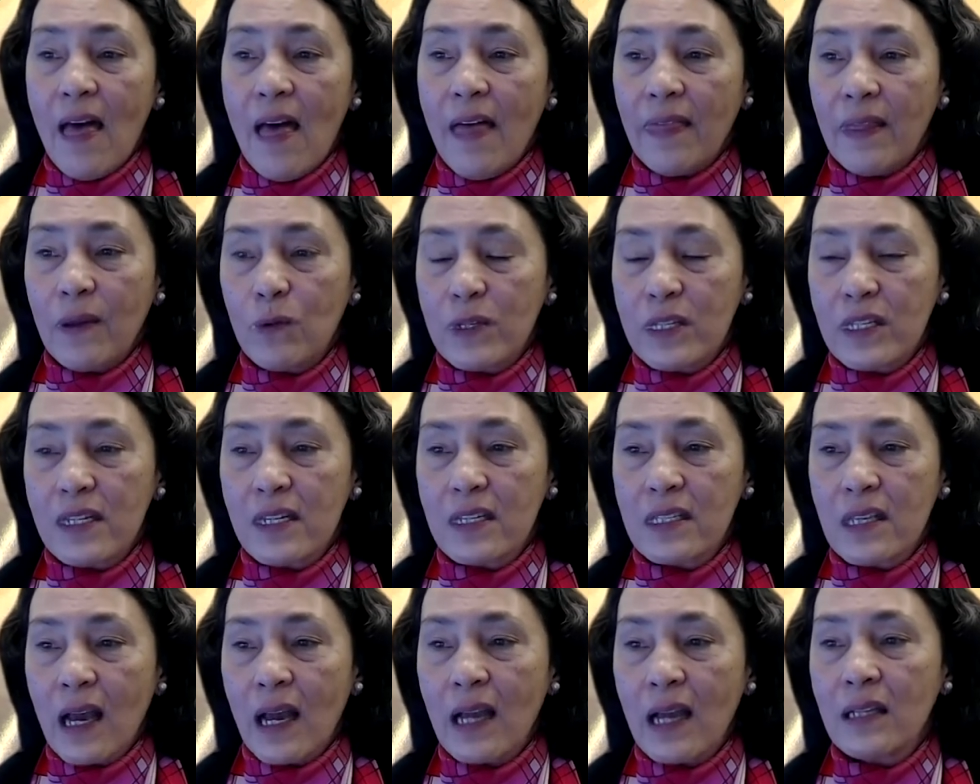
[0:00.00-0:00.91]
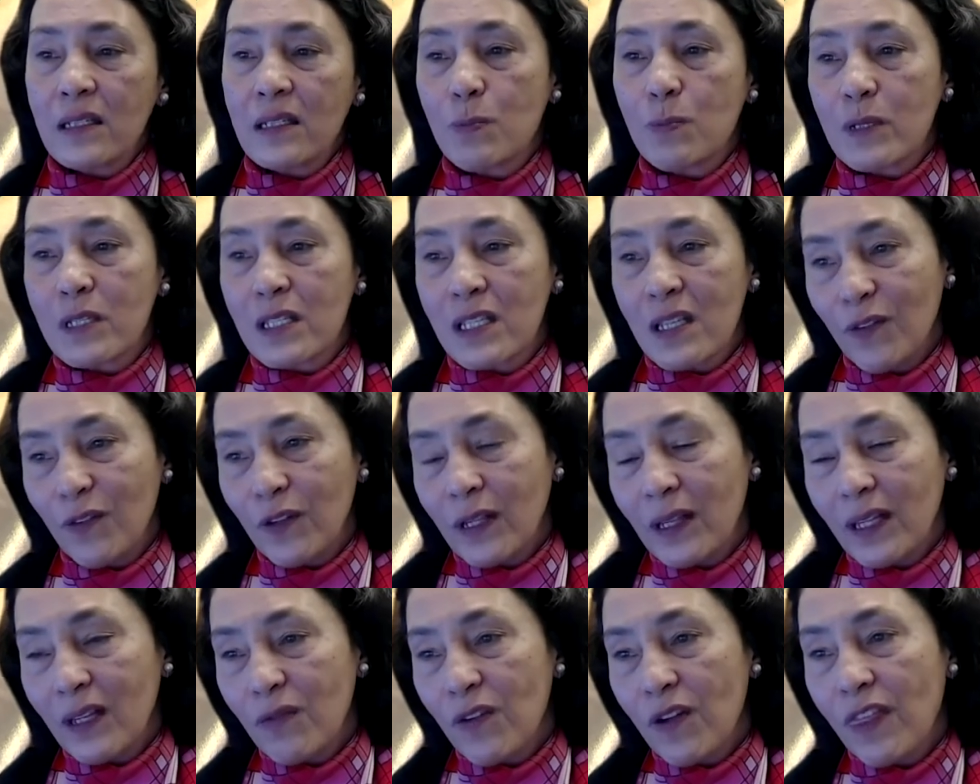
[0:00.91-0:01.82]
it was designed
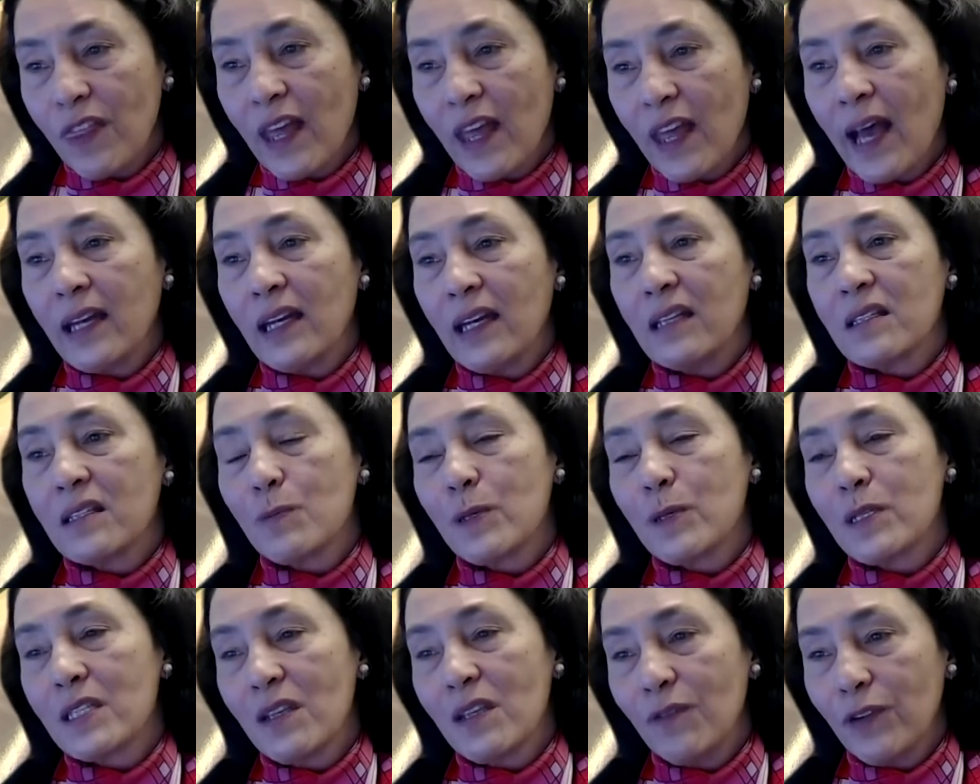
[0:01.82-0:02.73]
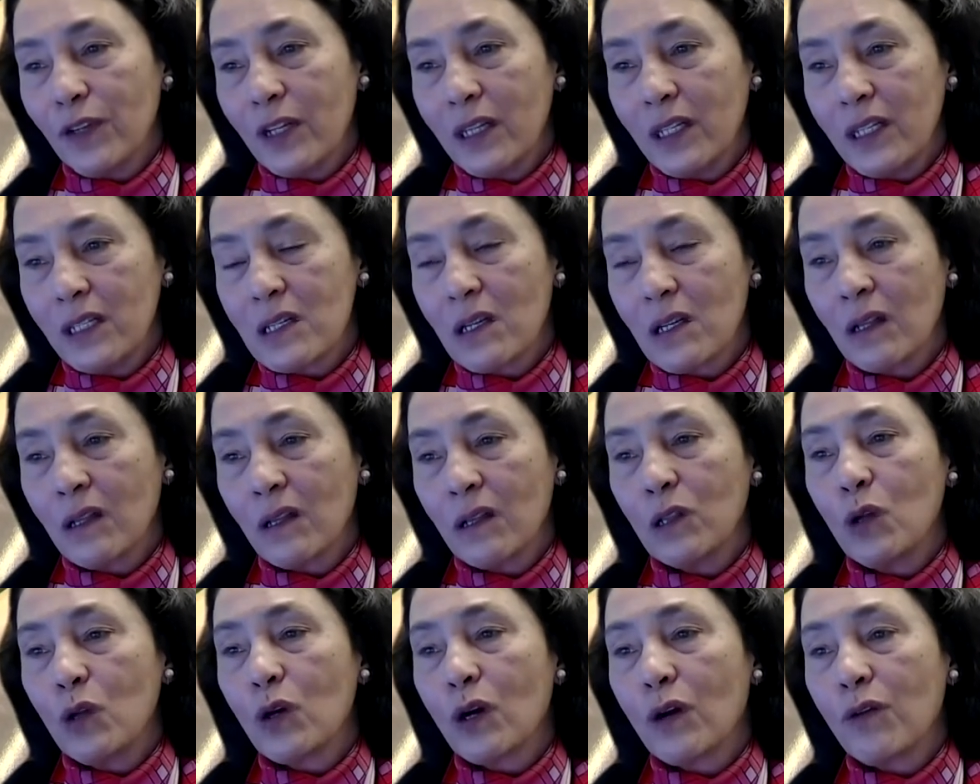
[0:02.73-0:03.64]
specifically for that and specifically to
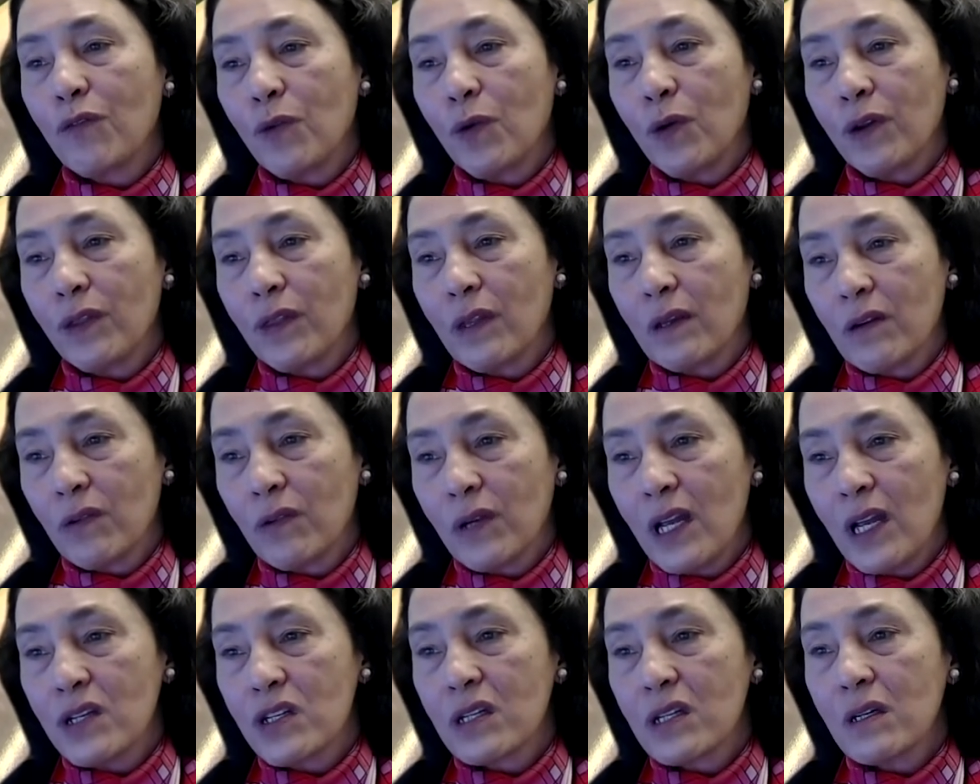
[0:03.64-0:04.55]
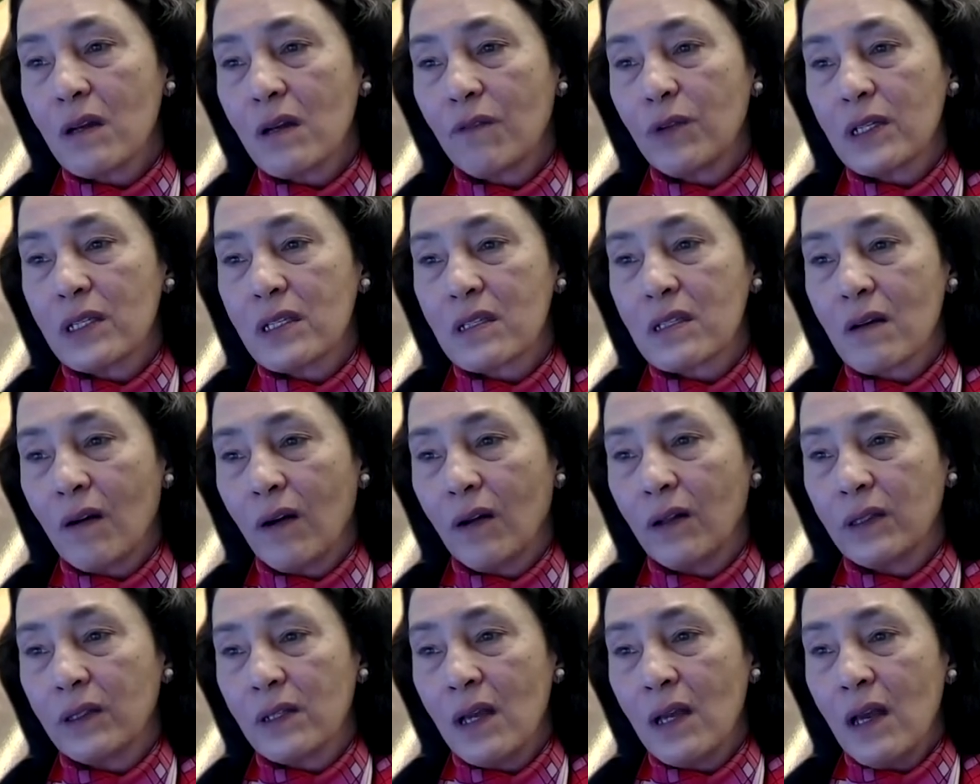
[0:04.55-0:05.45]
look for the creation of what's
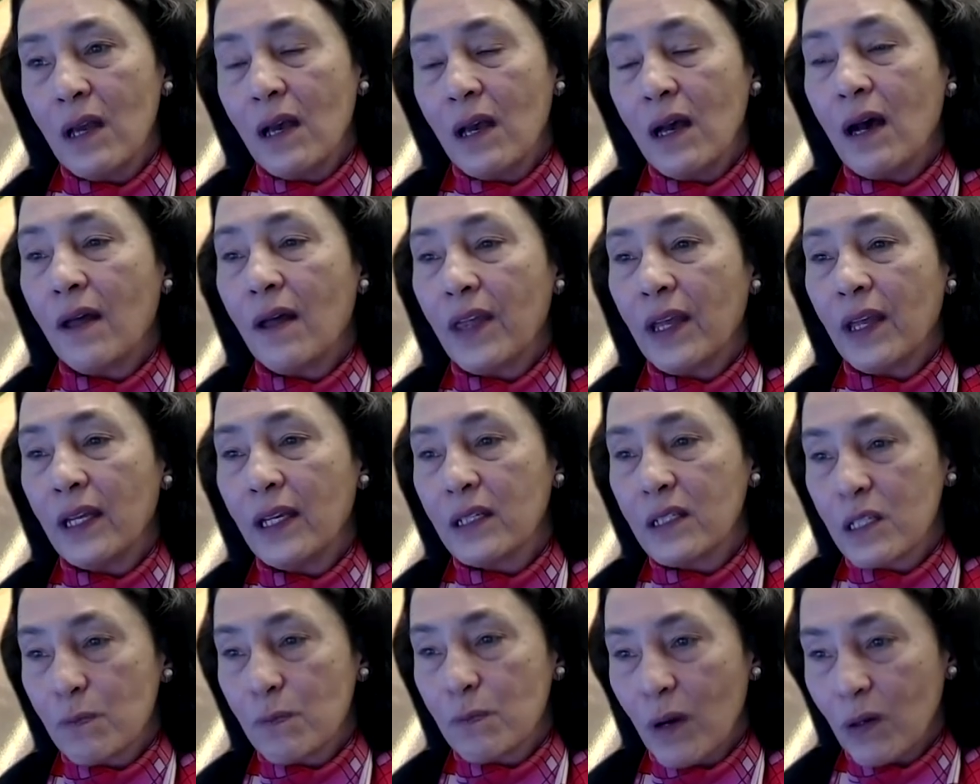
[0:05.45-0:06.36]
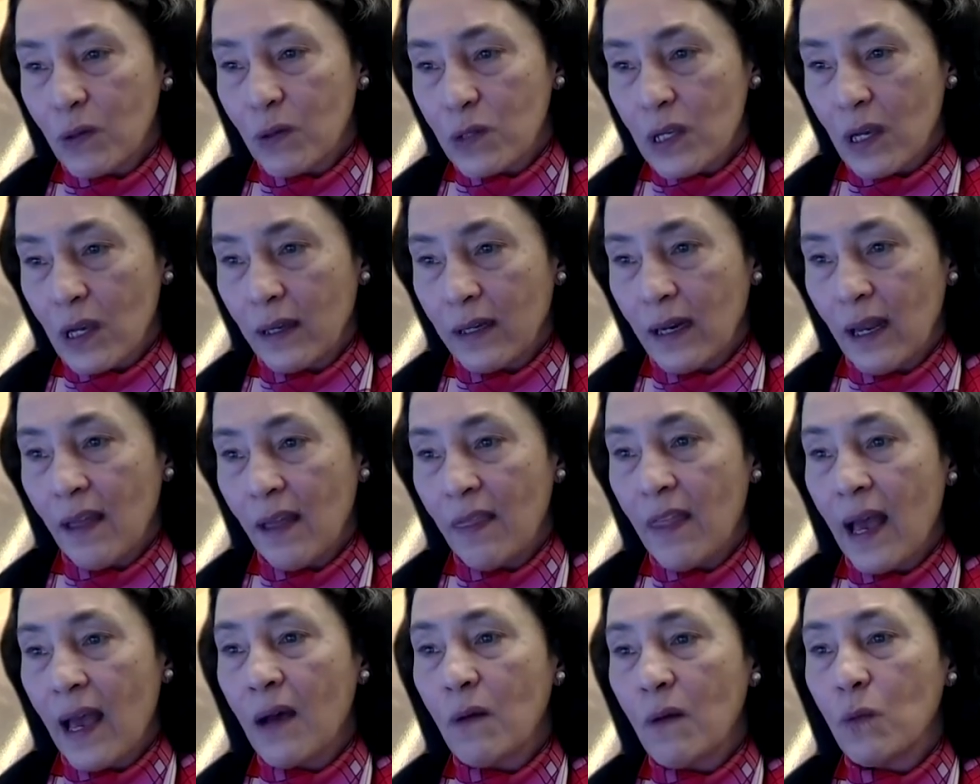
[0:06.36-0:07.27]
called uh, the Higgs boson. And
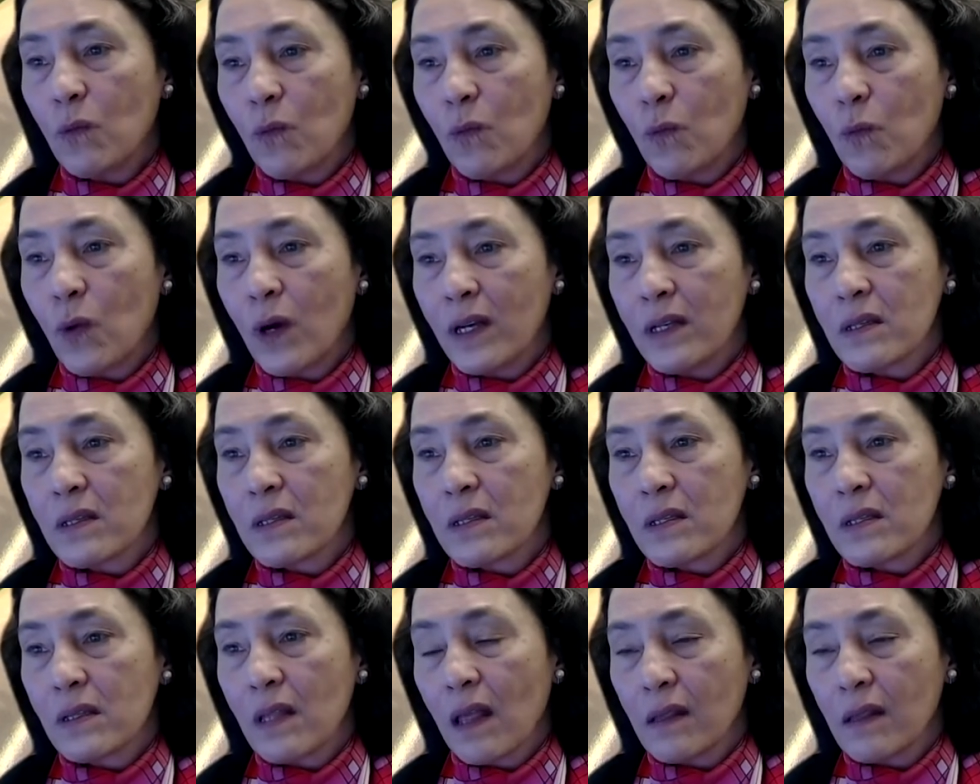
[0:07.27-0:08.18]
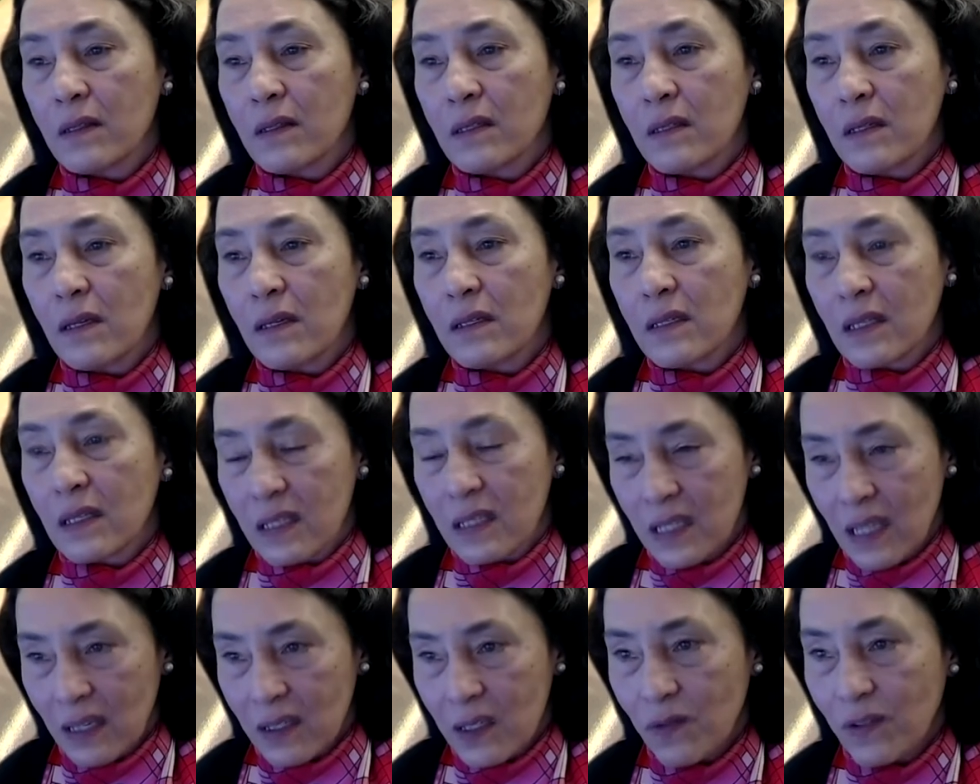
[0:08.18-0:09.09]
that was
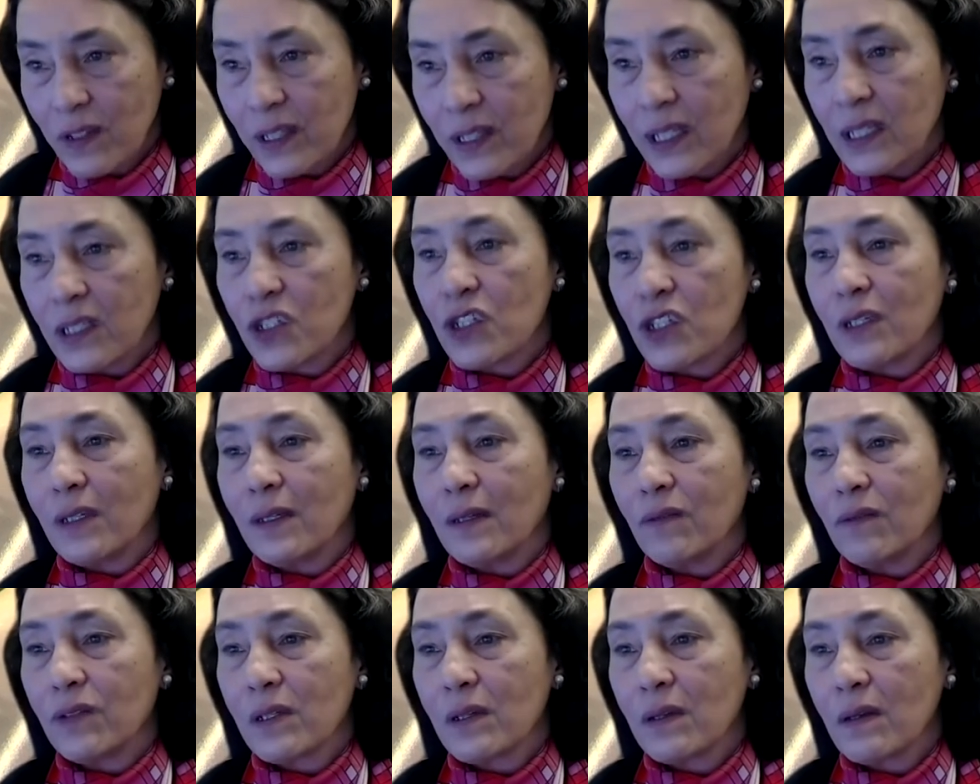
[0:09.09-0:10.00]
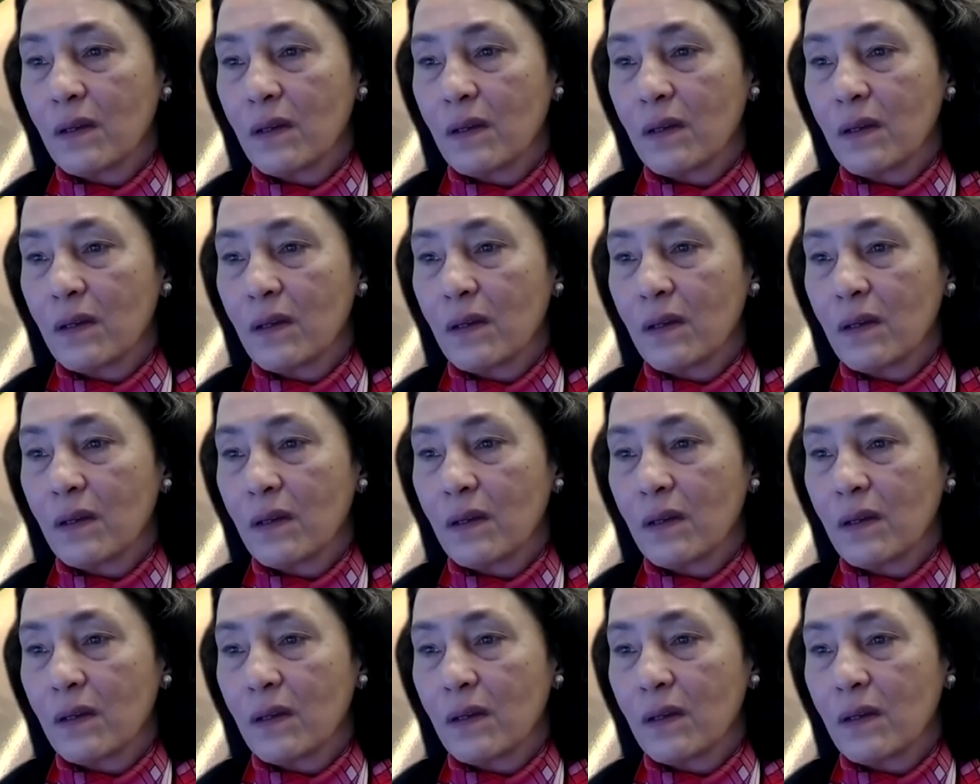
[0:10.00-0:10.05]
successfully achieved.